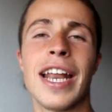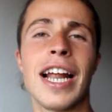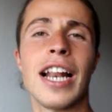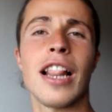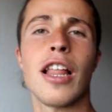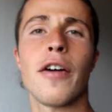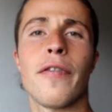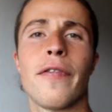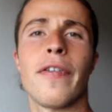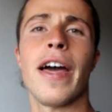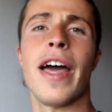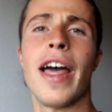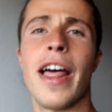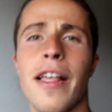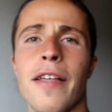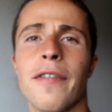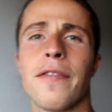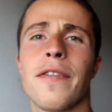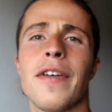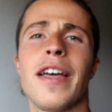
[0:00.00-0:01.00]
I love
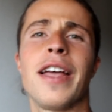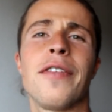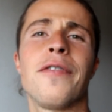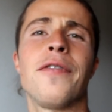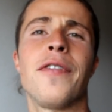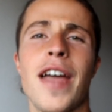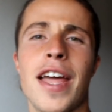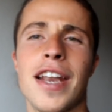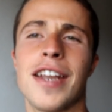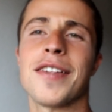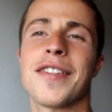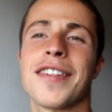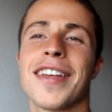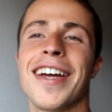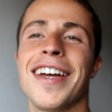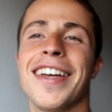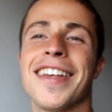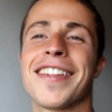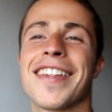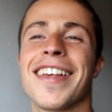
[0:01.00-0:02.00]
health and fitness,
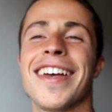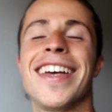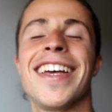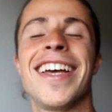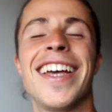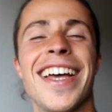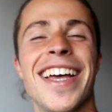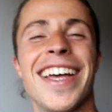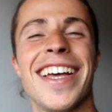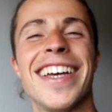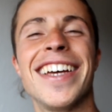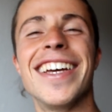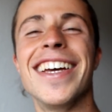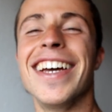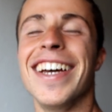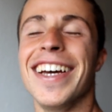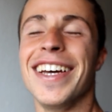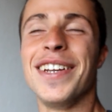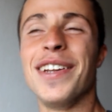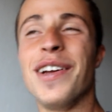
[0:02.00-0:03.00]
guys.
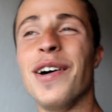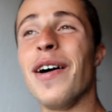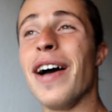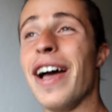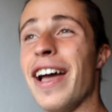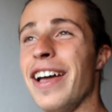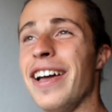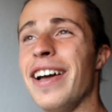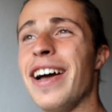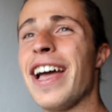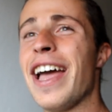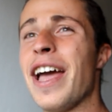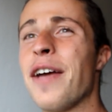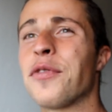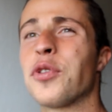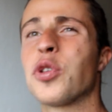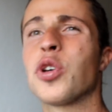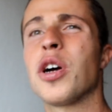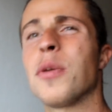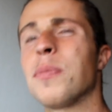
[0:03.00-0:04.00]
No, I
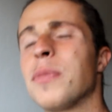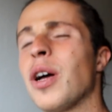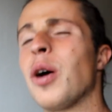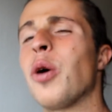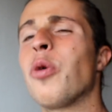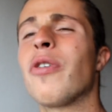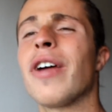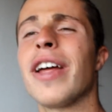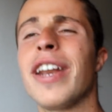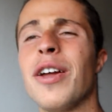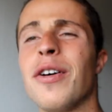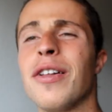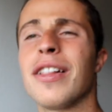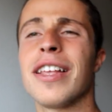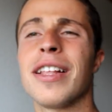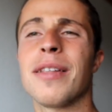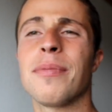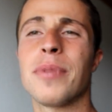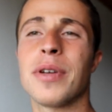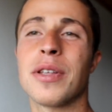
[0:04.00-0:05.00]
have to come down right now a
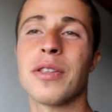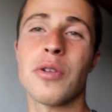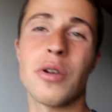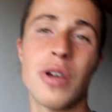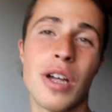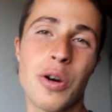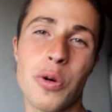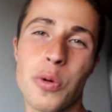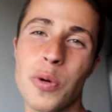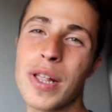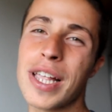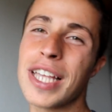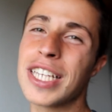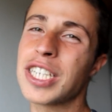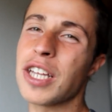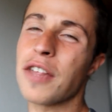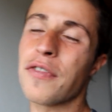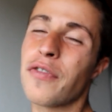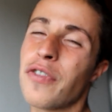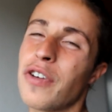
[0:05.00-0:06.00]
little bit, really
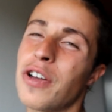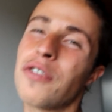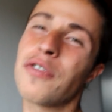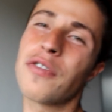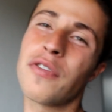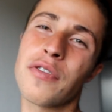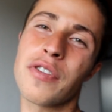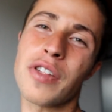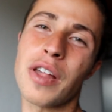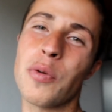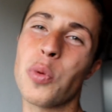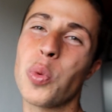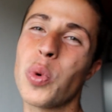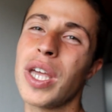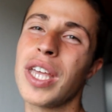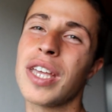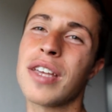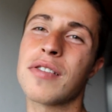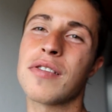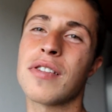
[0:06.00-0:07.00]
just for some
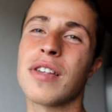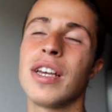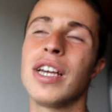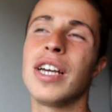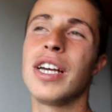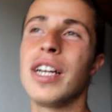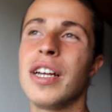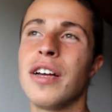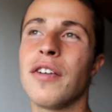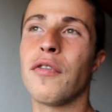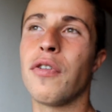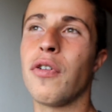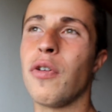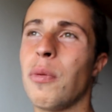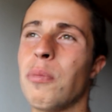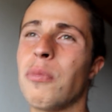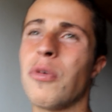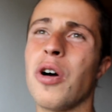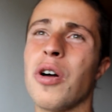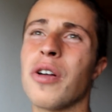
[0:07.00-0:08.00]
weeks,
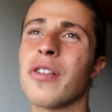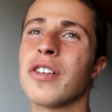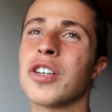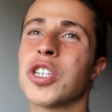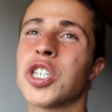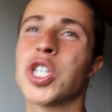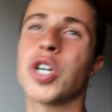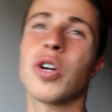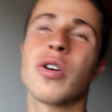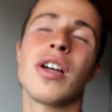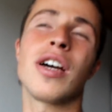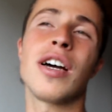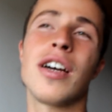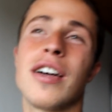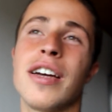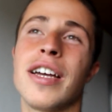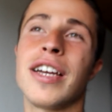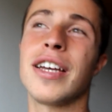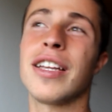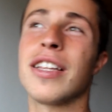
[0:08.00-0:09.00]
from all the
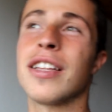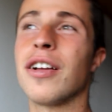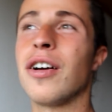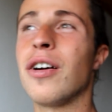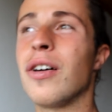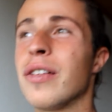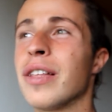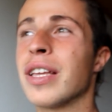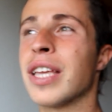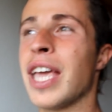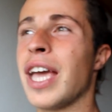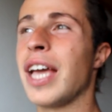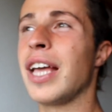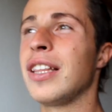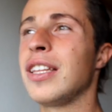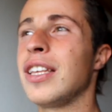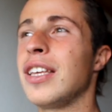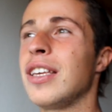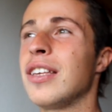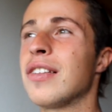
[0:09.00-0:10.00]
sugar and all the
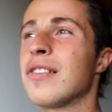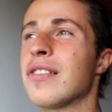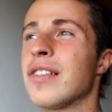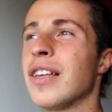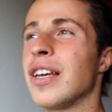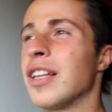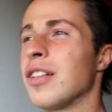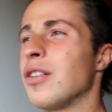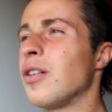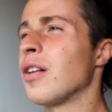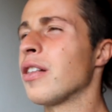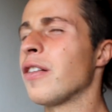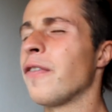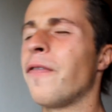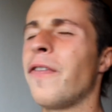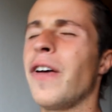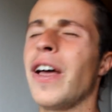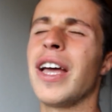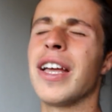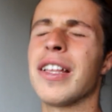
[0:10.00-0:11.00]
candies and all the
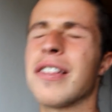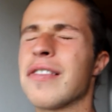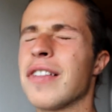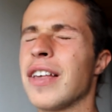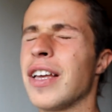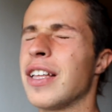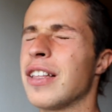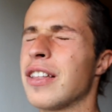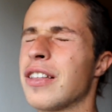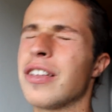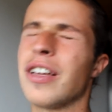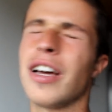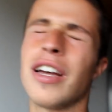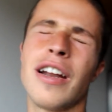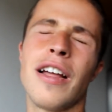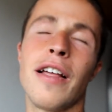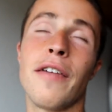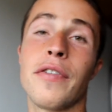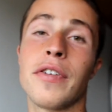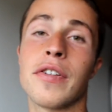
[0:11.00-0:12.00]
fats and
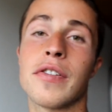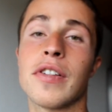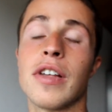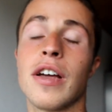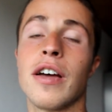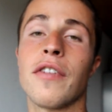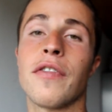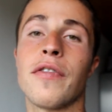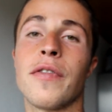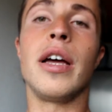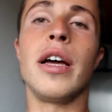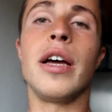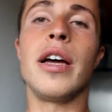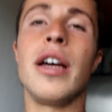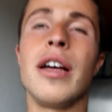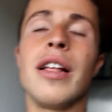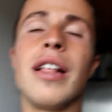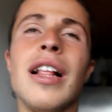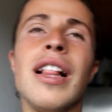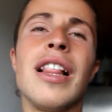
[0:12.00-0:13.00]
unhealthy stuff.
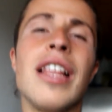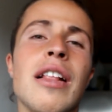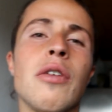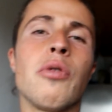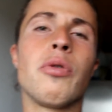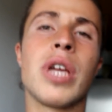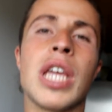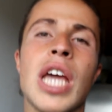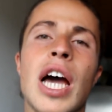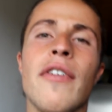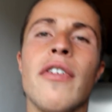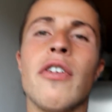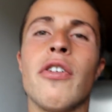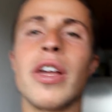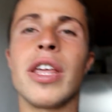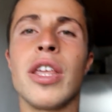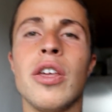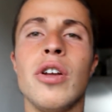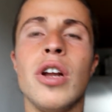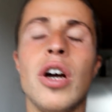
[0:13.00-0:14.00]
A little
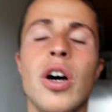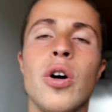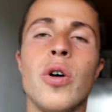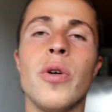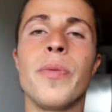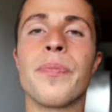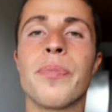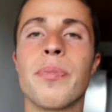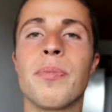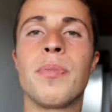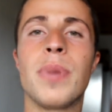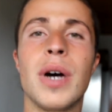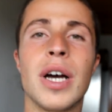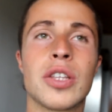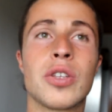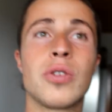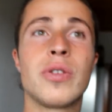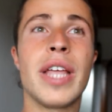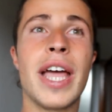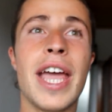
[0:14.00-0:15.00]
recovering, you know,
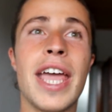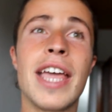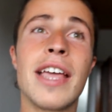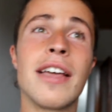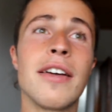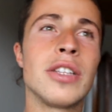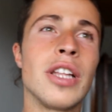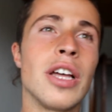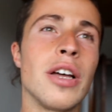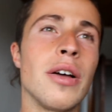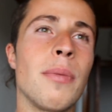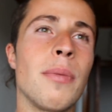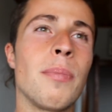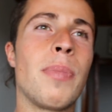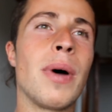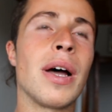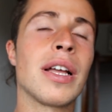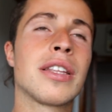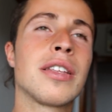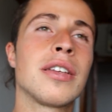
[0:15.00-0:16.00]
but today,
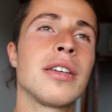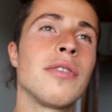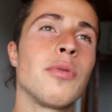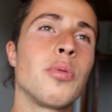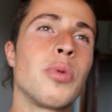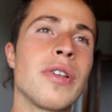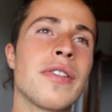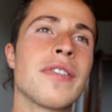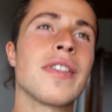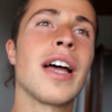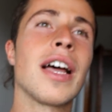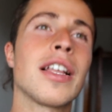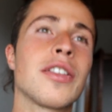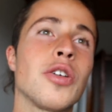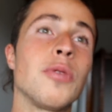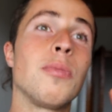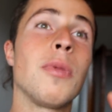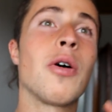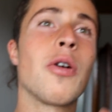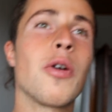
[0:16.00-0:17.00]
but we
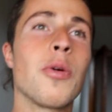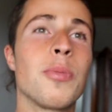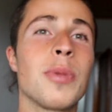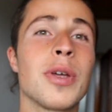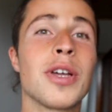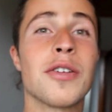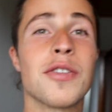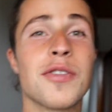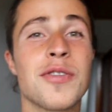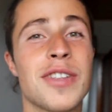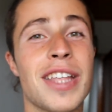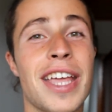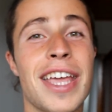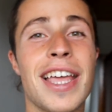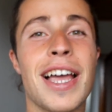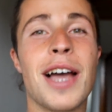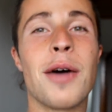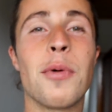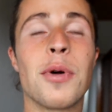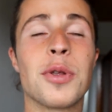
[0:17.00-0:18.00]
start tomorrow, because
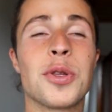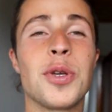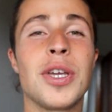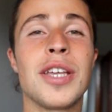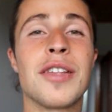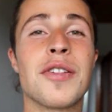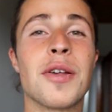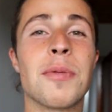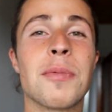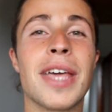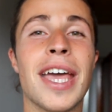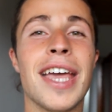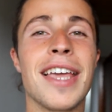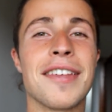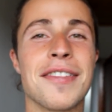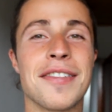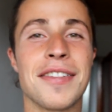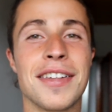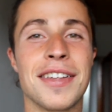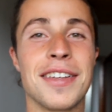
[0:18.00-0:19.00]
today I want to eat some
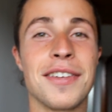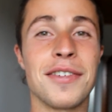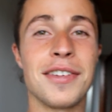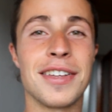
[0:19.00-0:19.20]
cakes.